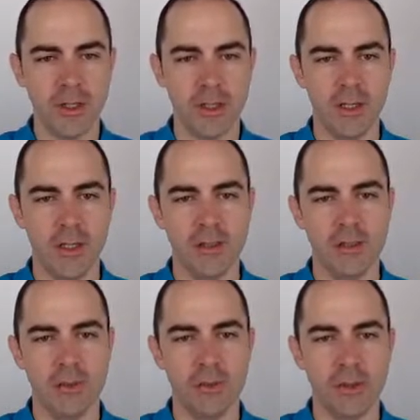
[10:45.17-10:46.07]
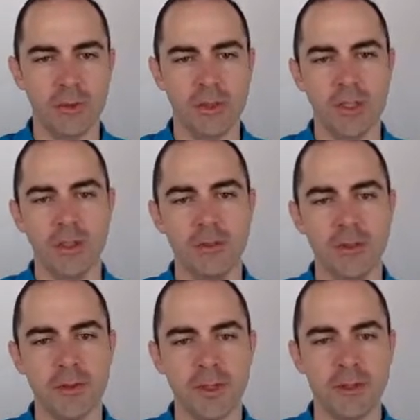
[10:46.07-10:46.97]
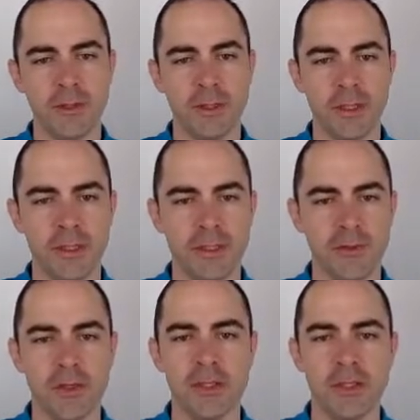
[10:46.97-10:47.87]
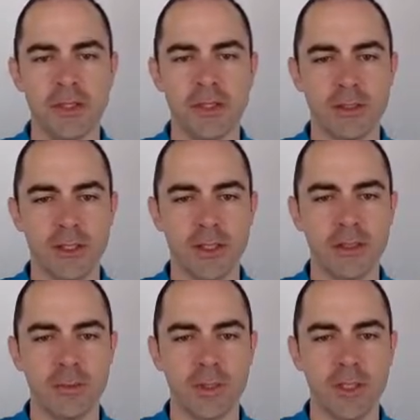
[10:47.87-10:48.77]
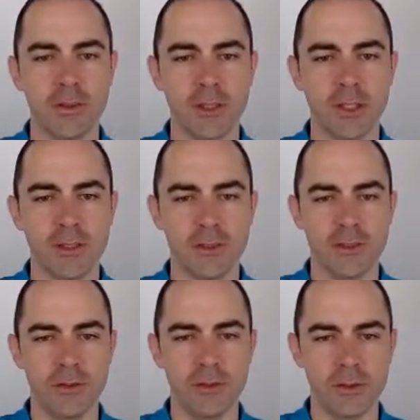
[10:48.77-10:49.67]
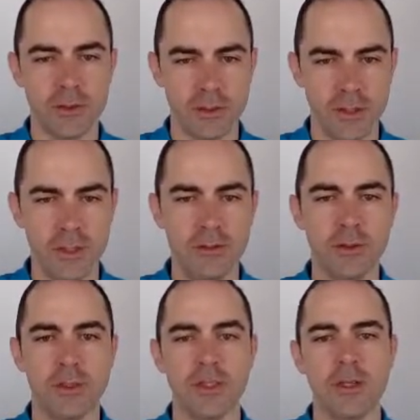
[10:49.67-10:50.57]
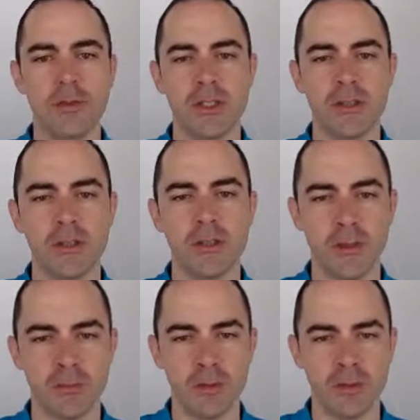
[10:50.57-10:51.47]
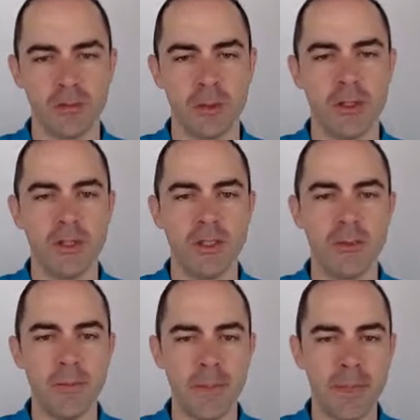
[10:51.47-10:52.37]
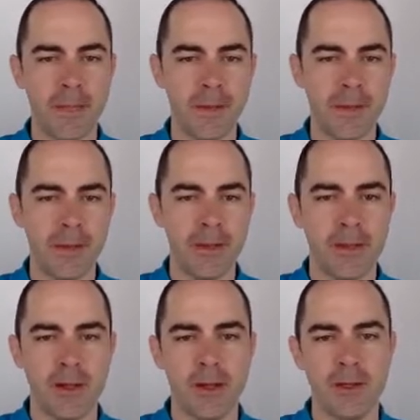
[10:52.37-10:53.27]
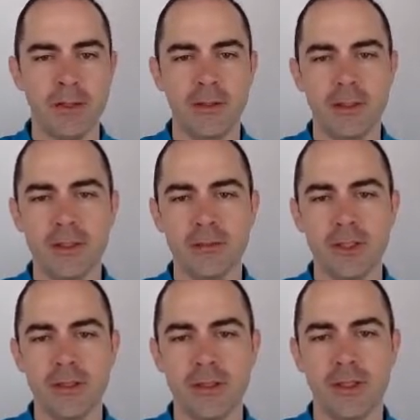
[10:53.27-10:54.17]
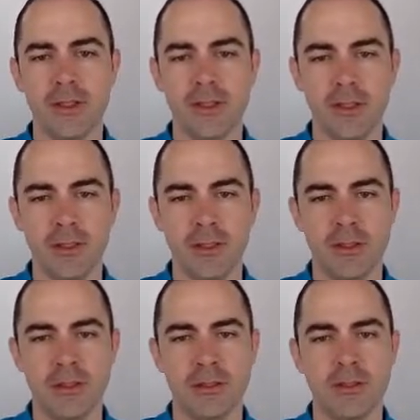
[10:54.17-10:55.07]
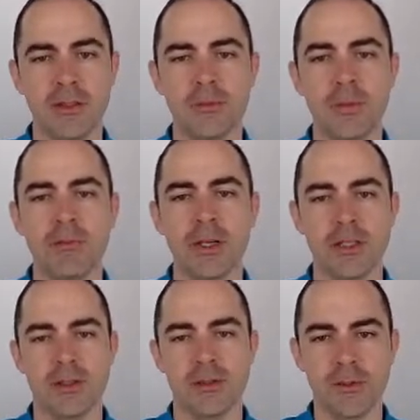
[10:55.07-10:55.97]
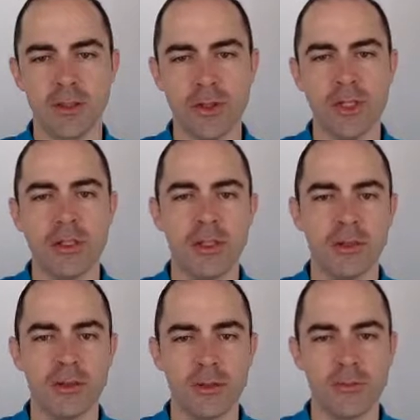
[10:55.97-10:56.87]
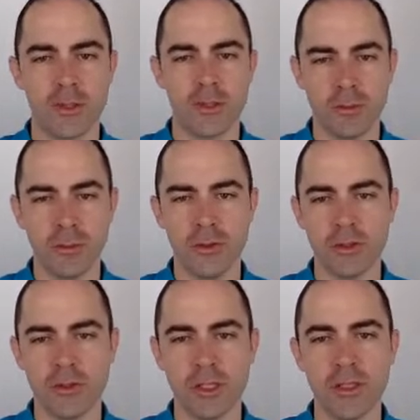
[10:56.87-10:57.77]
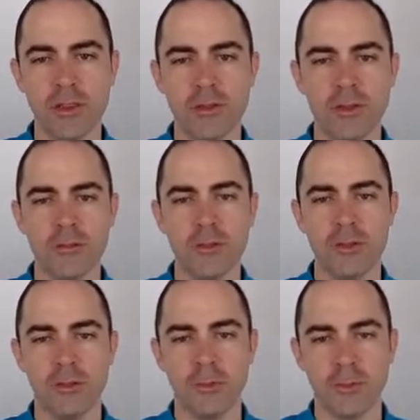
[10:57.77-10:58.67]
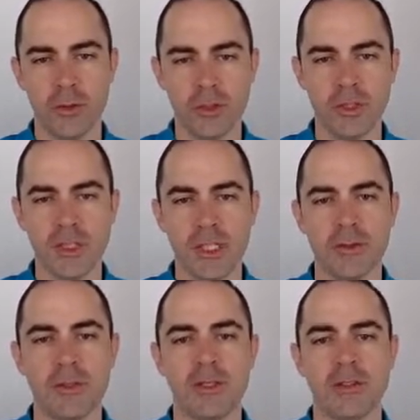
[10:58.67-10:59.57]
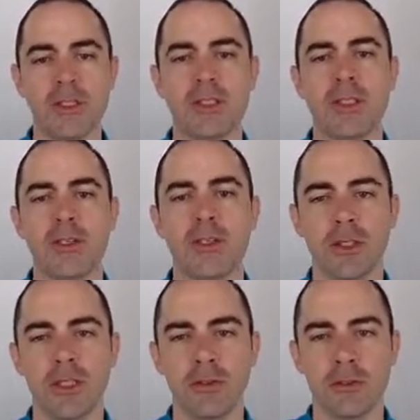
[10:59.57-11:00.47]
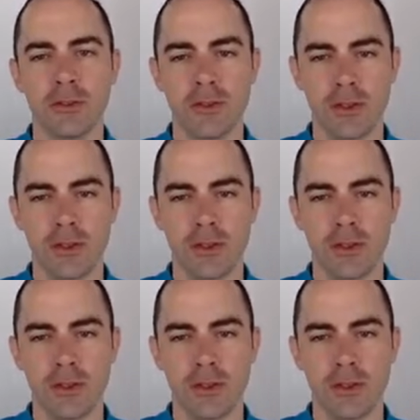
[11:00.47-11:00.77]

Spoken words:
And so it was an off event, and this event has an x, y location, t for the timestamp and p for the polarity. And this event is going to be passed to the tracking algorithm. And we want the tracking algorithm to process that event, taking into account